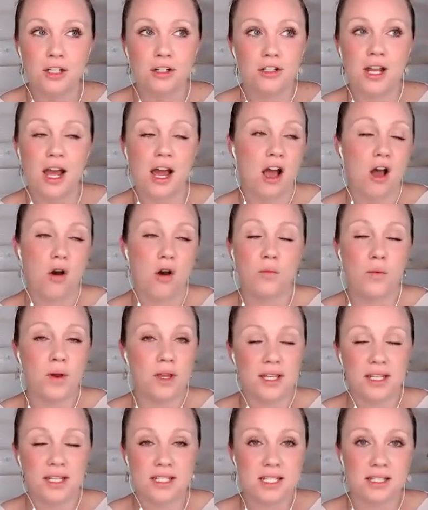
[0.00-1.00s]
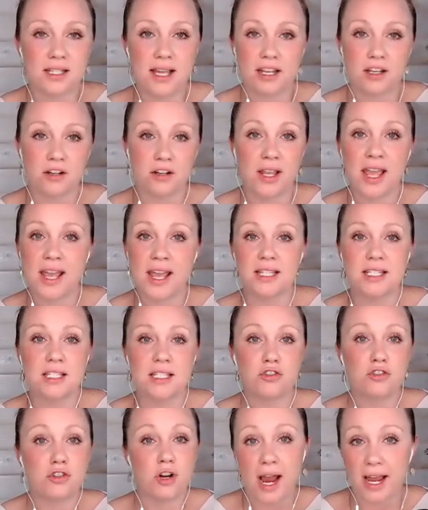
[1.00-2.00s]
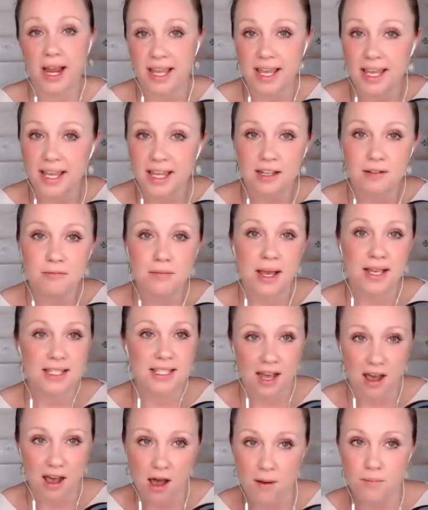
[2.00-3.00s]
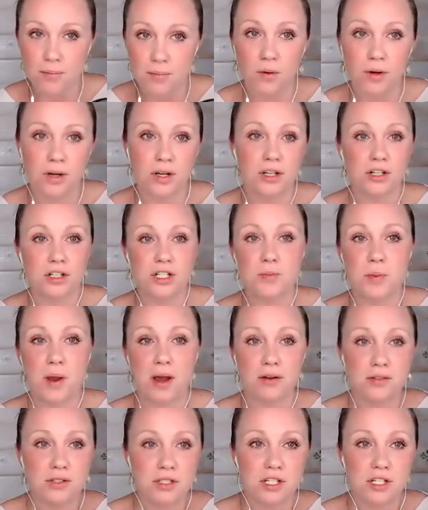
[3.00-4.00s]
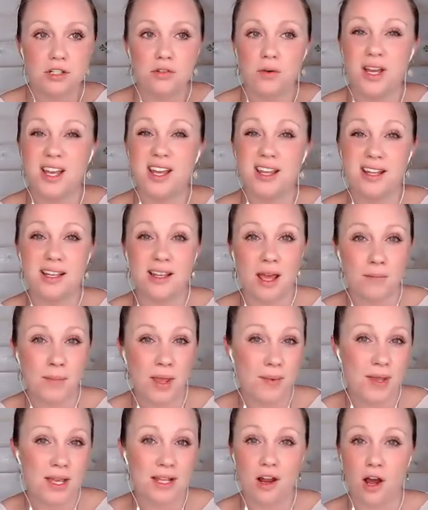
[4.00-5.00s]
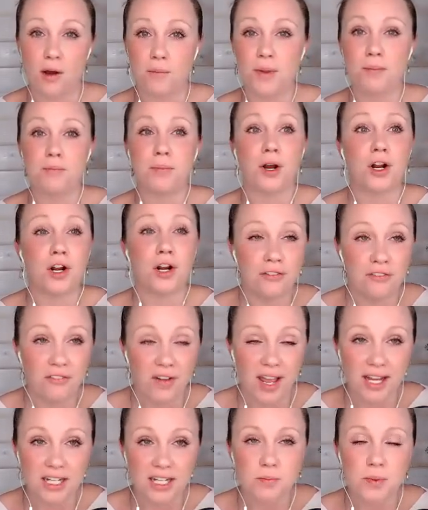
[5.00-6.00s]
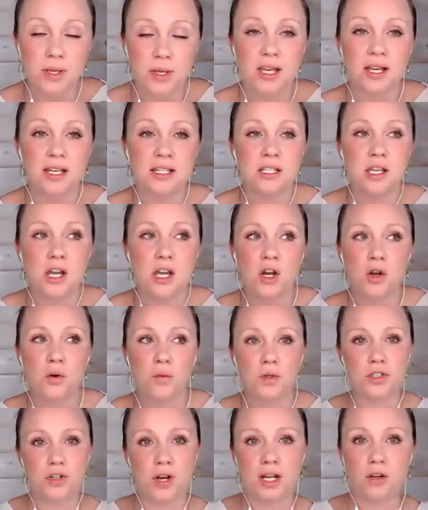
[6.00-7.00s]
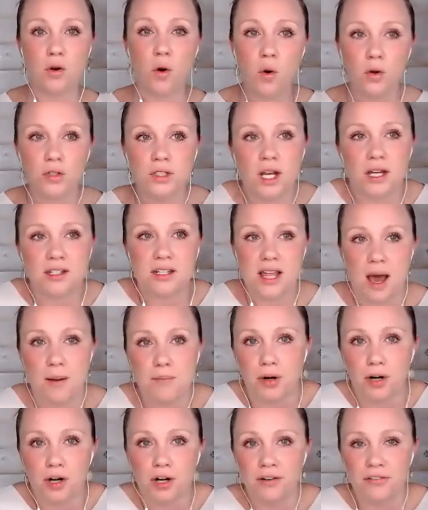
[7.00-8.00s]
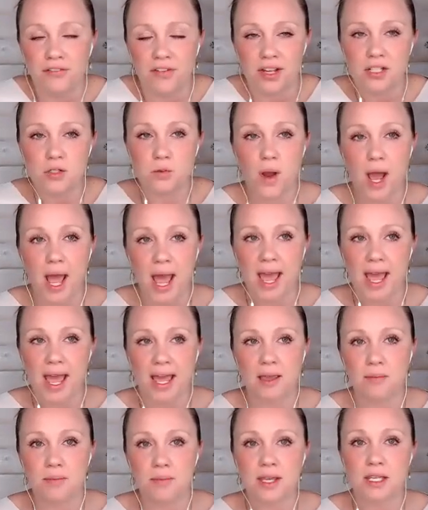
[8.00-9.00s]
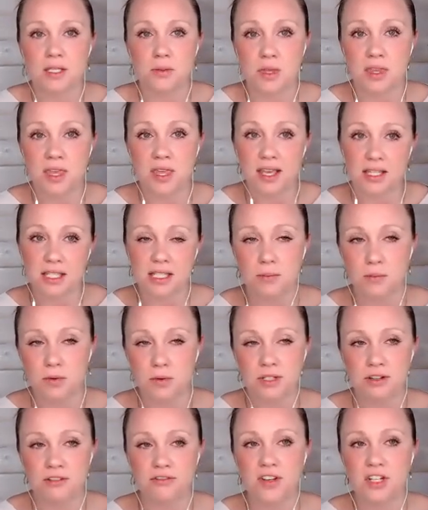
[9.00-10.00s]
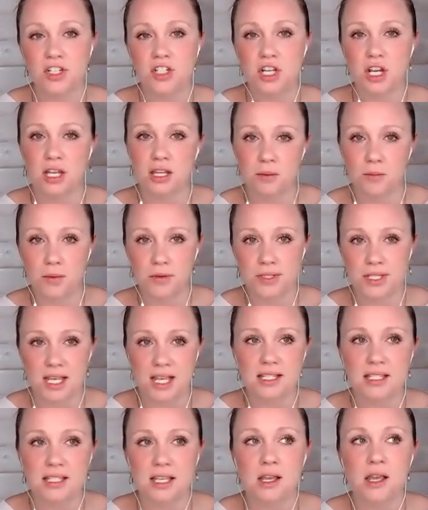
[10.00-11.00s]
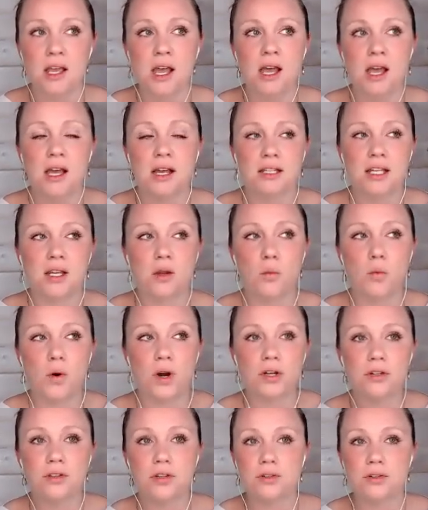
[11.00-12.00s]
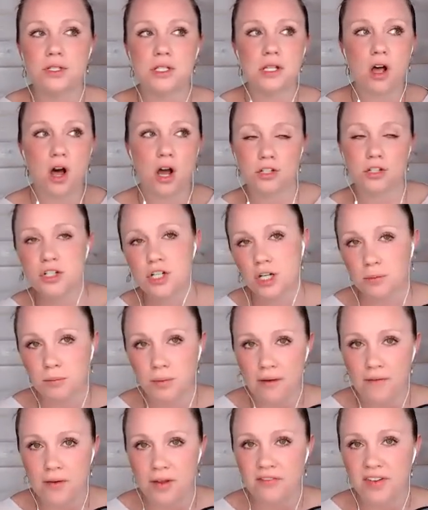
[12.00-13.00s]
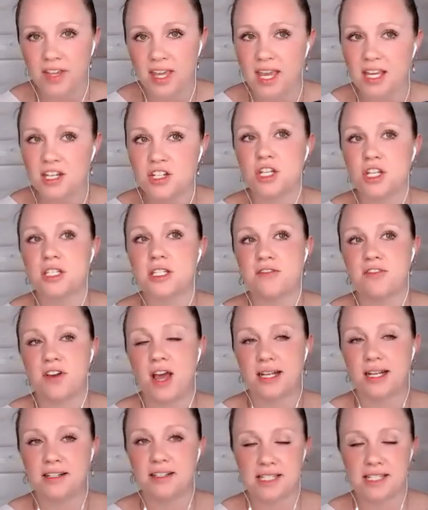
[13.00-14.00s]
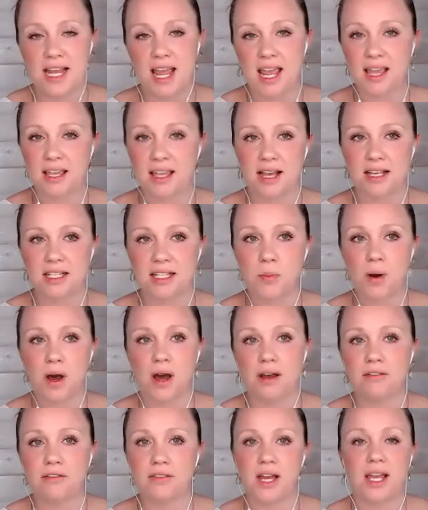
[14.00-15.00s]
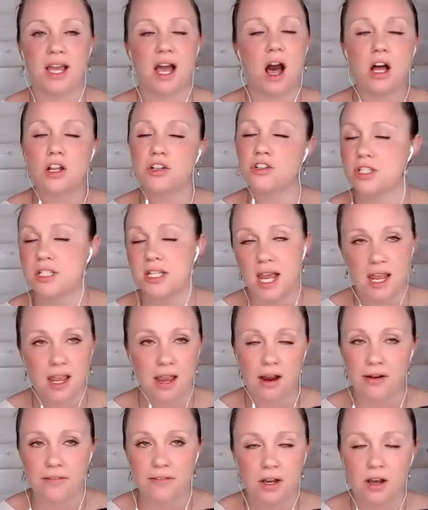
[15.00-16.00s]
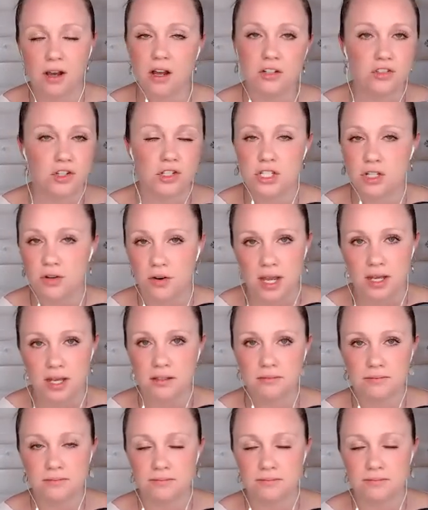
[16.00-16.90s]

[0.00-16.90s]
You're not willing to let your kids try it and mess up, or your spouse to do it and maybe it not be perfect, because we're trying to hold on to that perfect way because we think it's the most efficient and the most easy. Like what are those long-term ramifications of kind of staying in that spot of like, I'll just take care of it, I'll just do it?